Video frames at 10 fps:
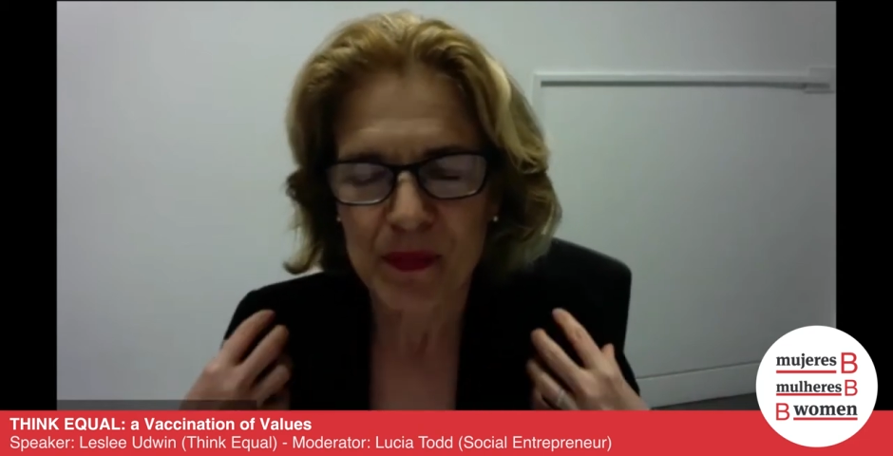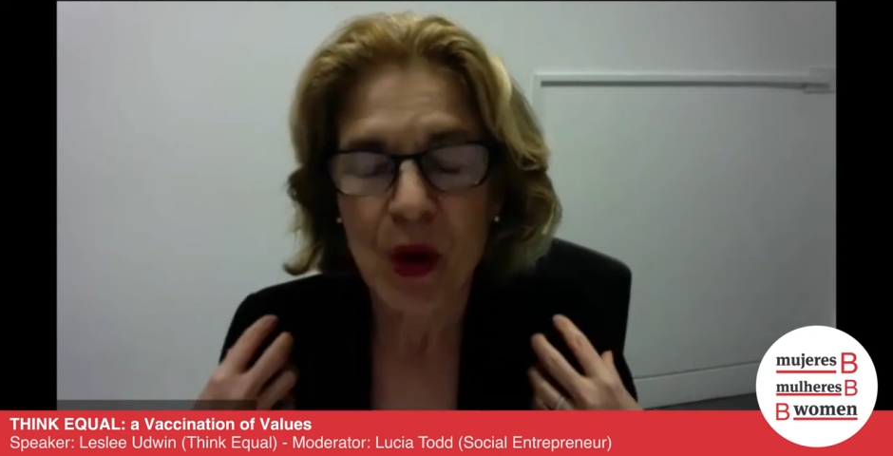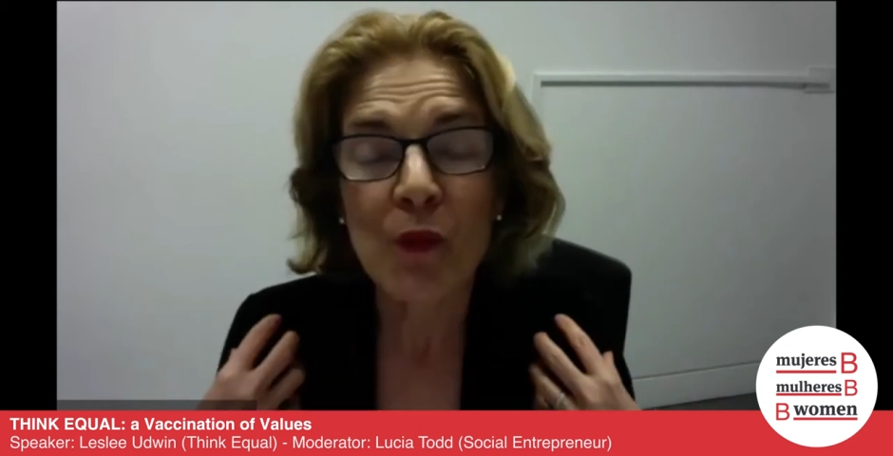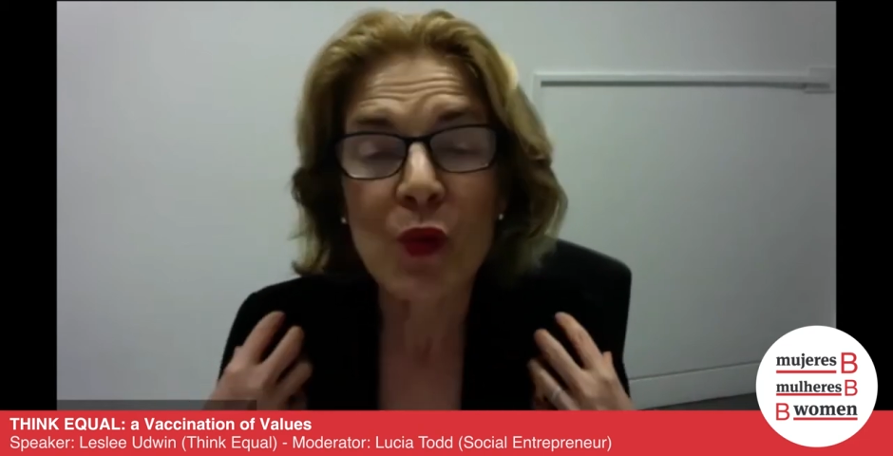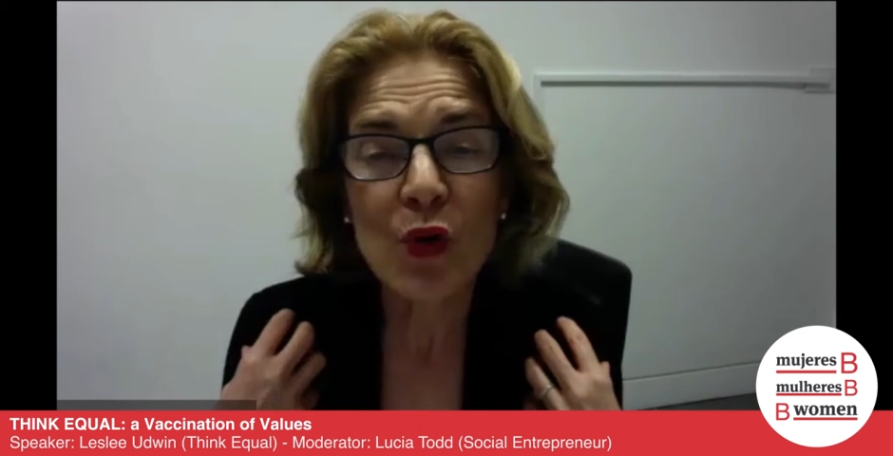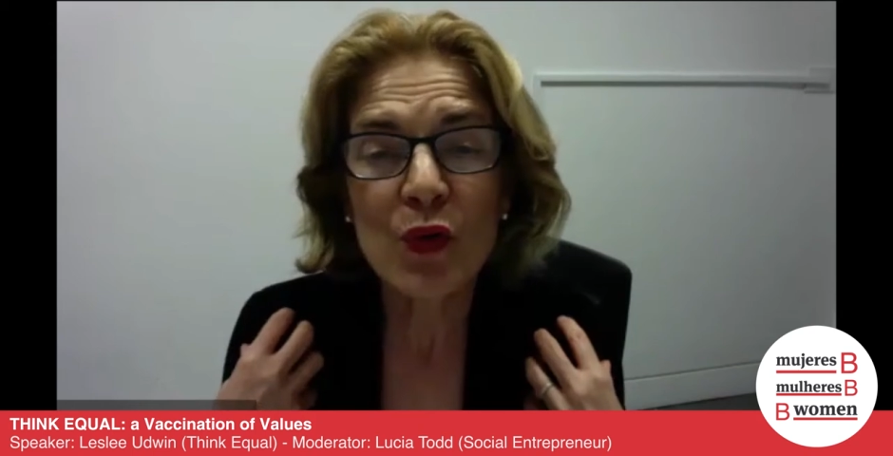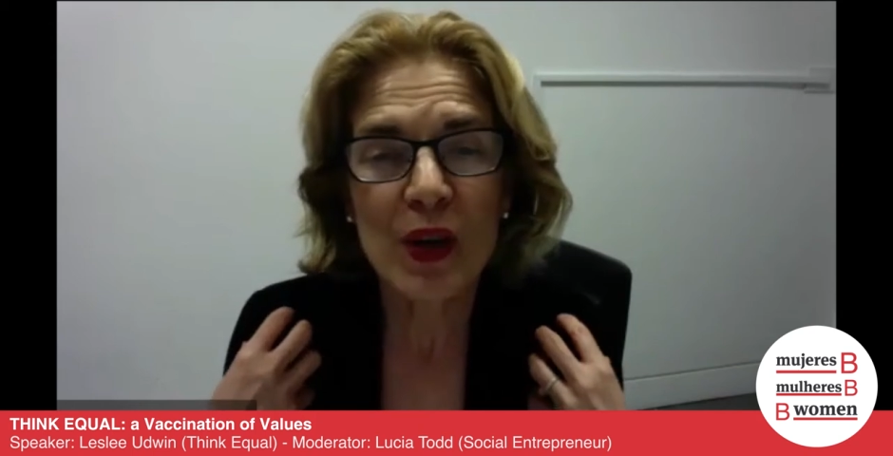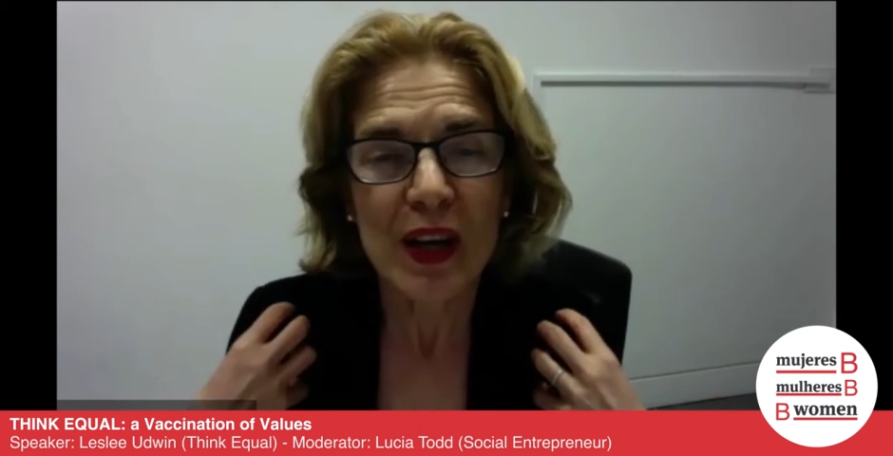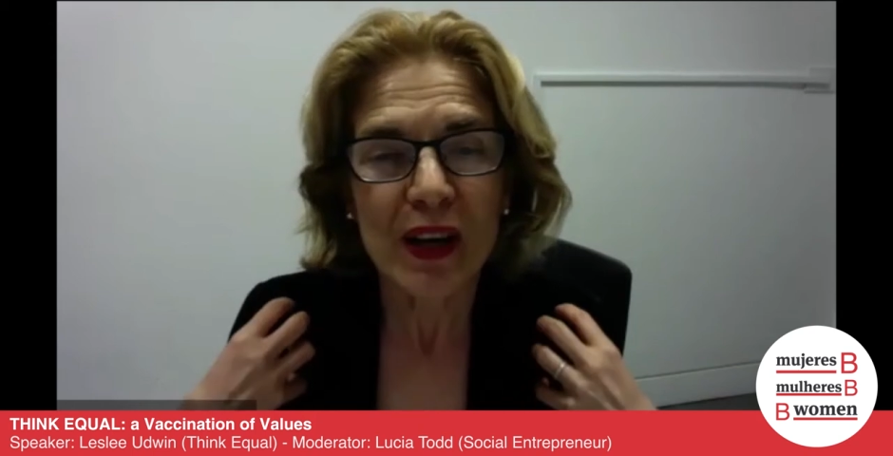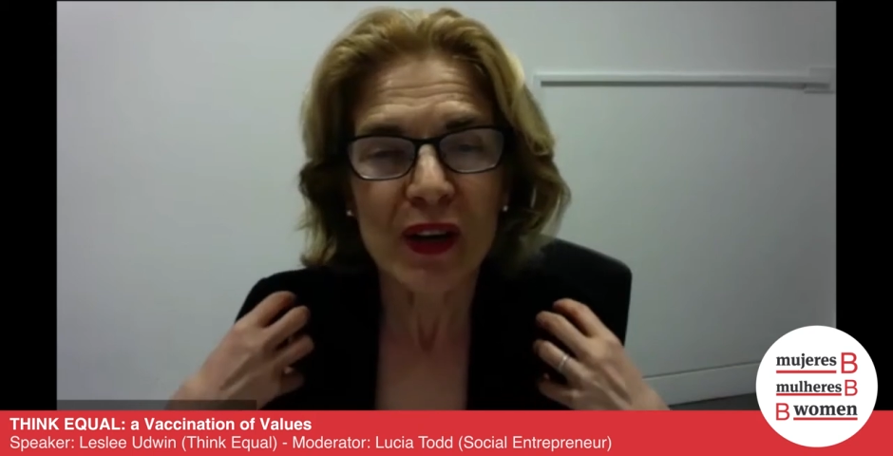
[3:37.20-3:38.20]
move
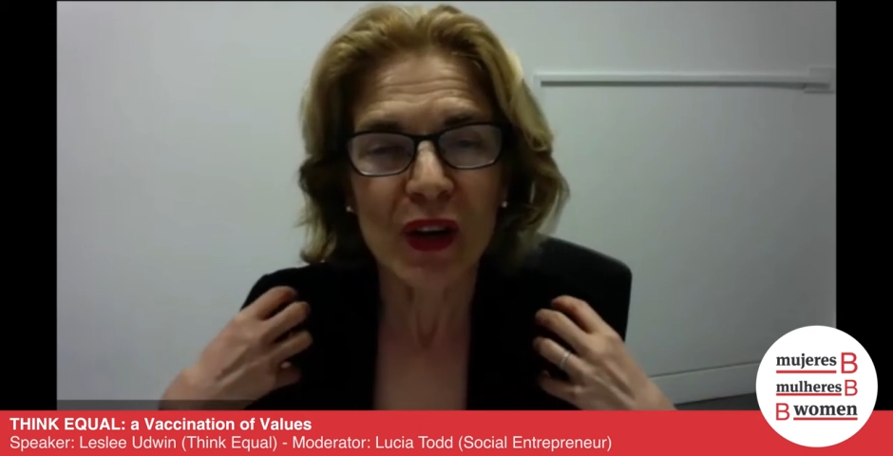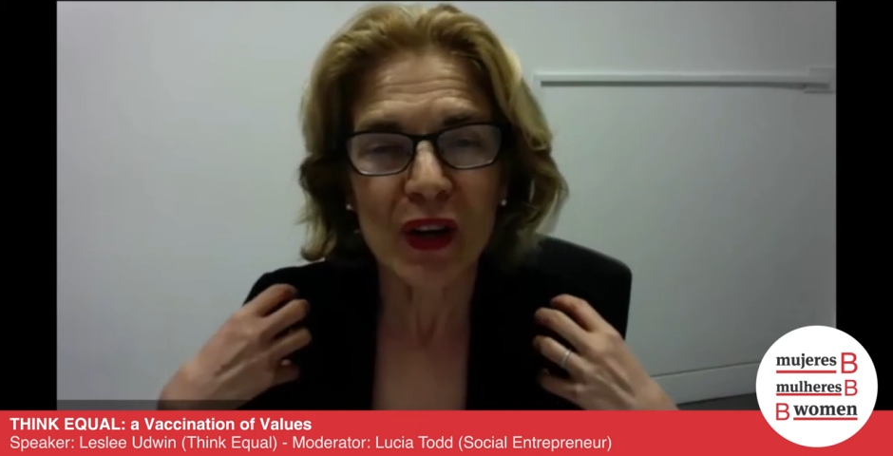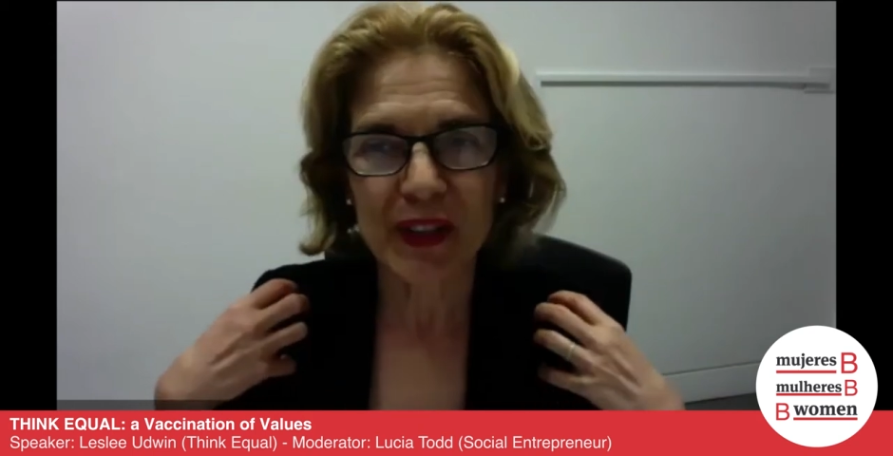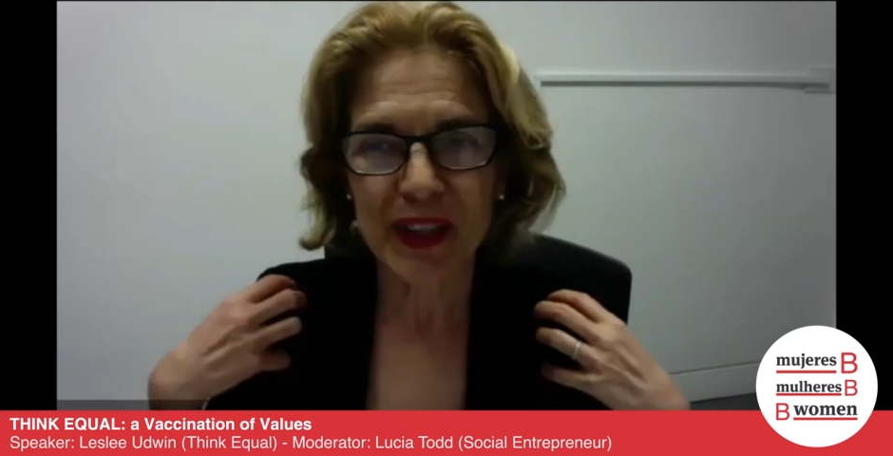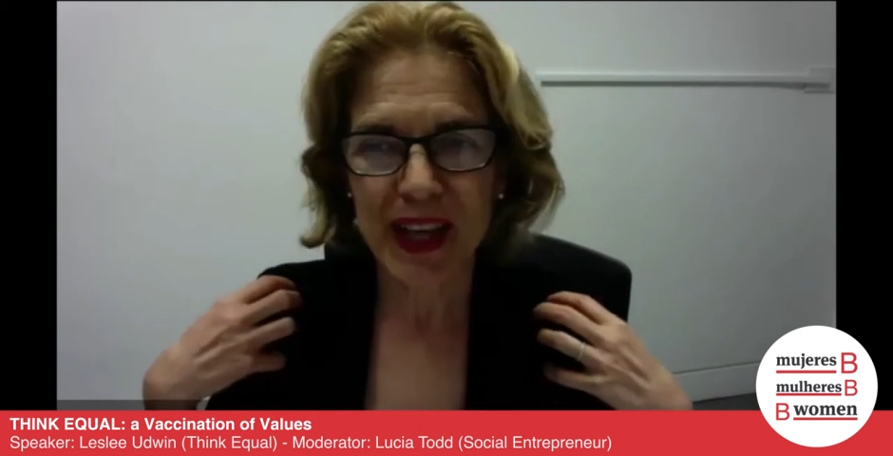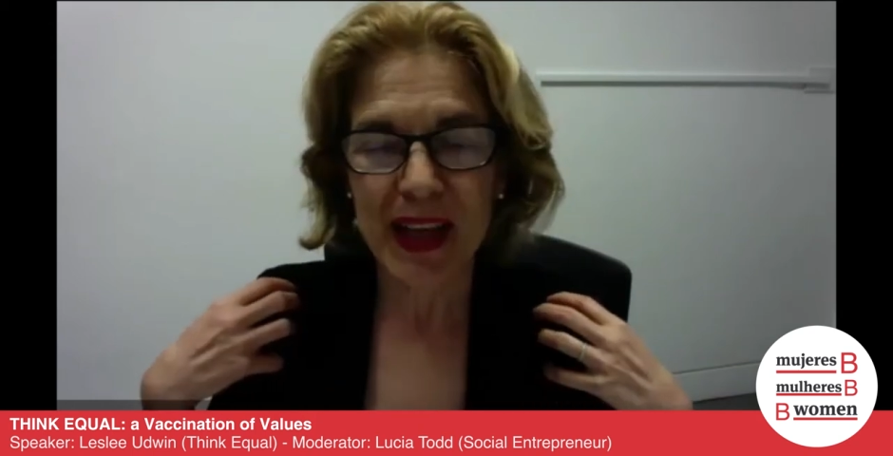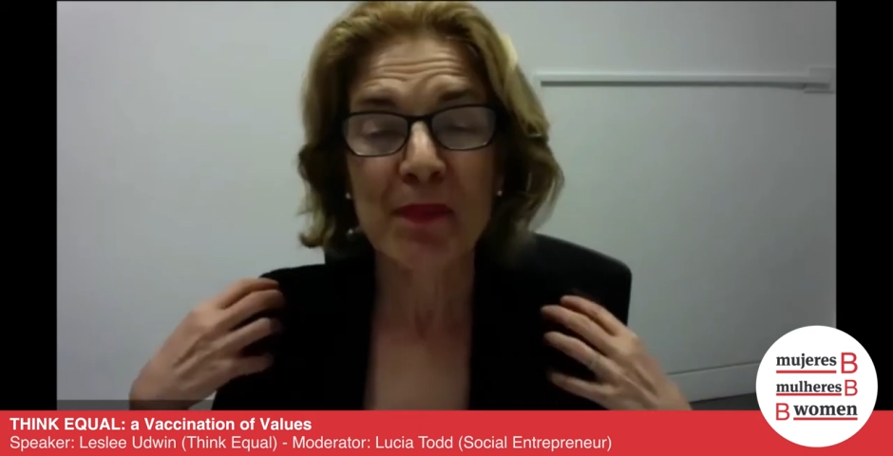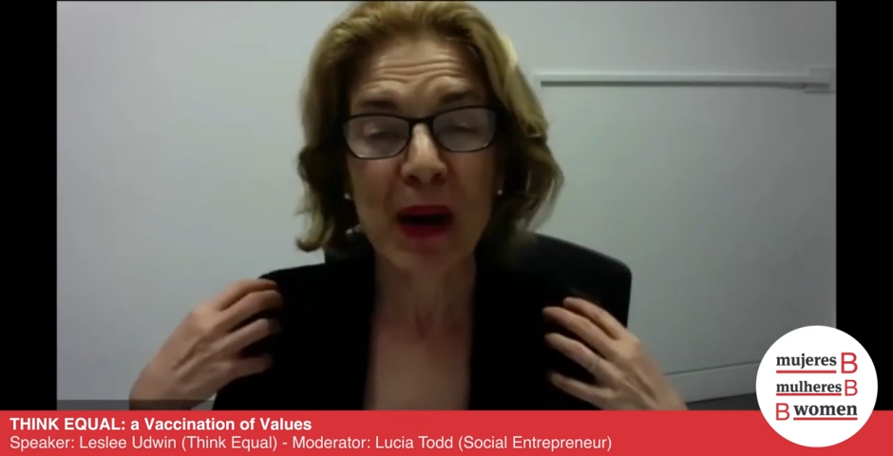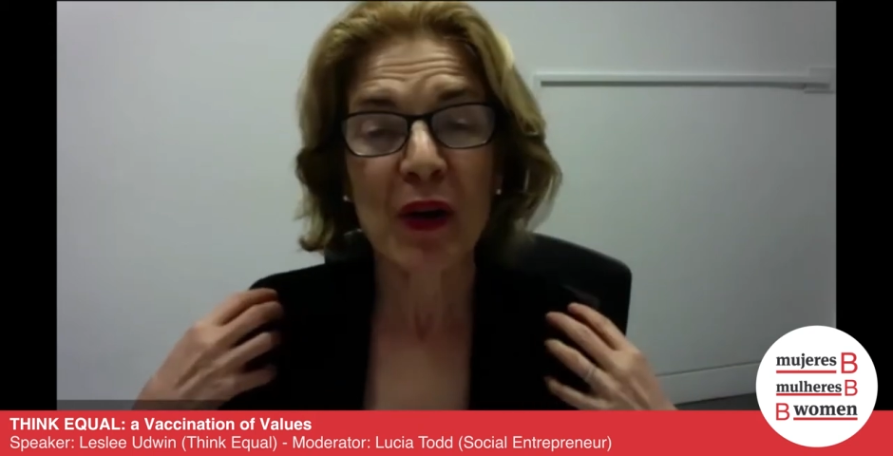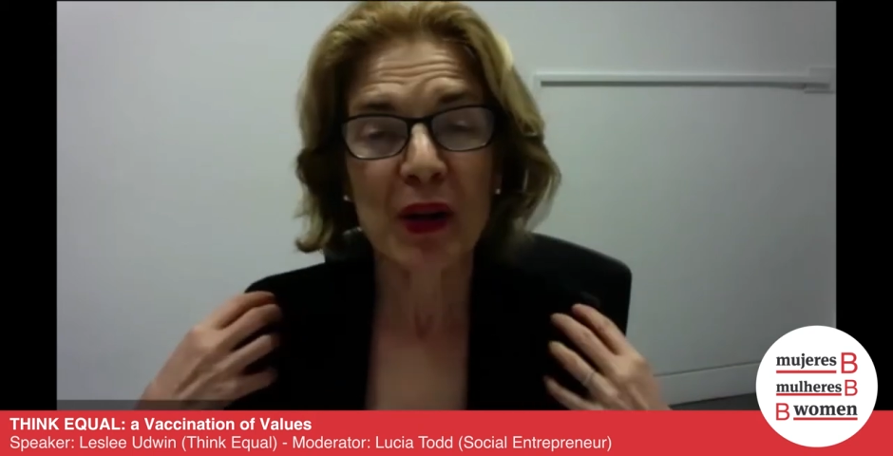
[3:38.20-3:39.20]
called the
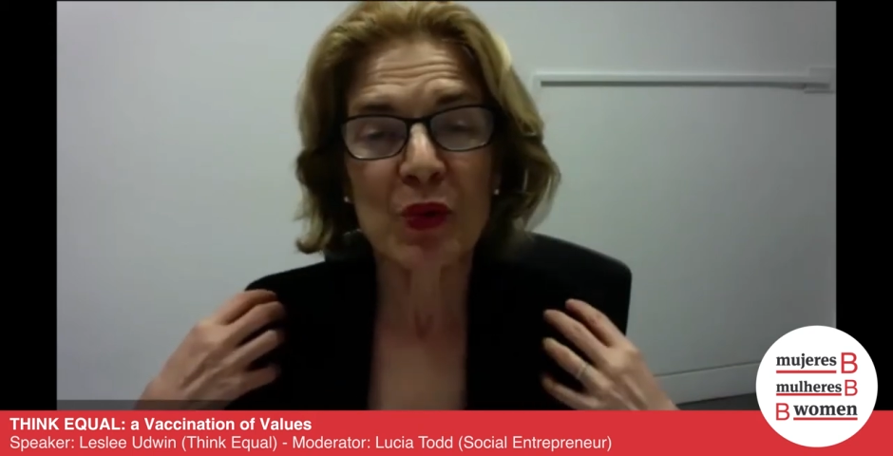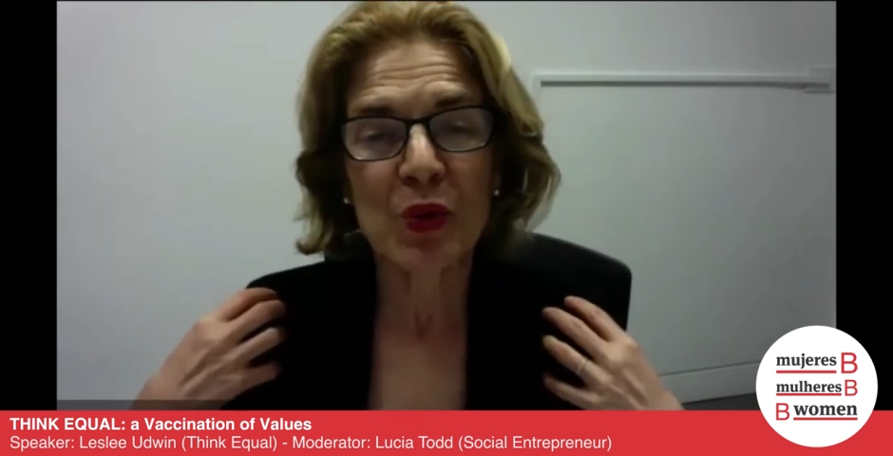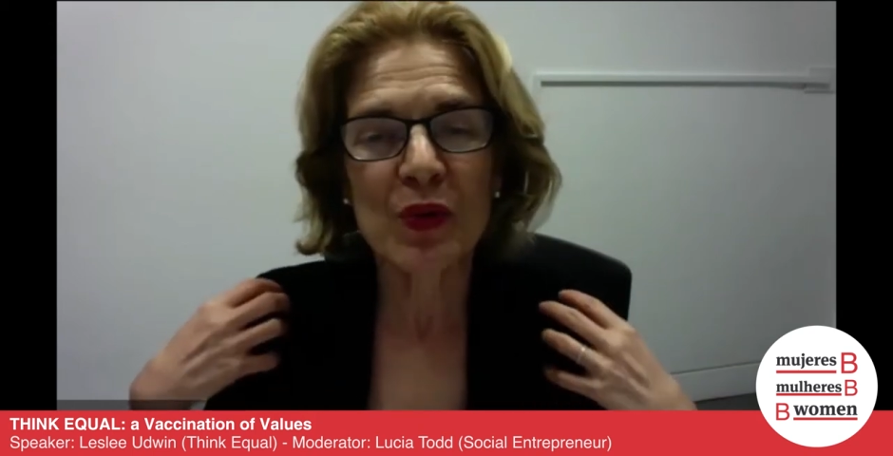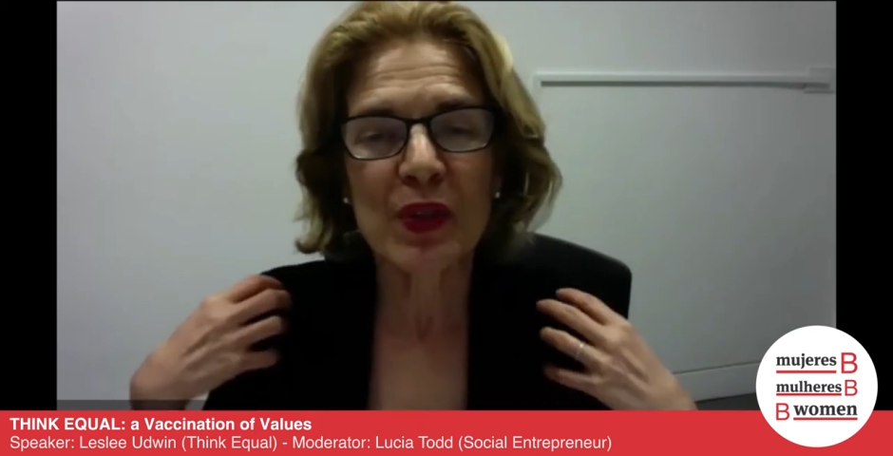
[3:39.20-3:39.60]
Empowering Move,